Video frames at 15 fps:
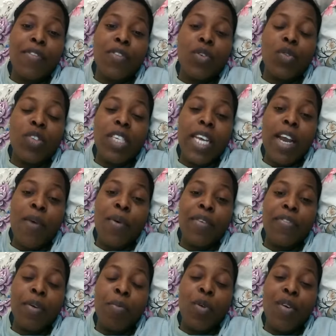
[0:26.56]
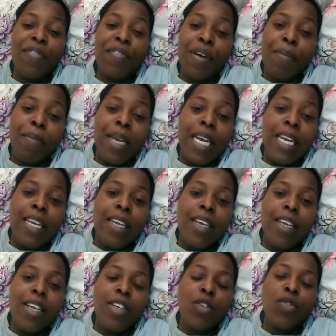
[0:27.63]
to stay away from your
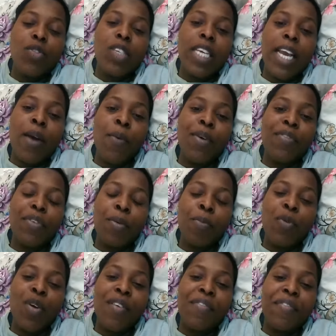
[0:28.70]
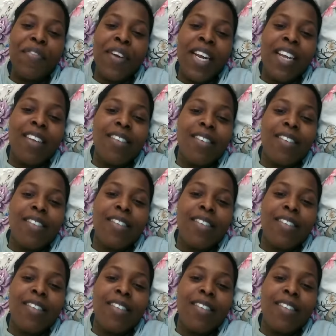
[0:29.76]
family, to stay away from your friends.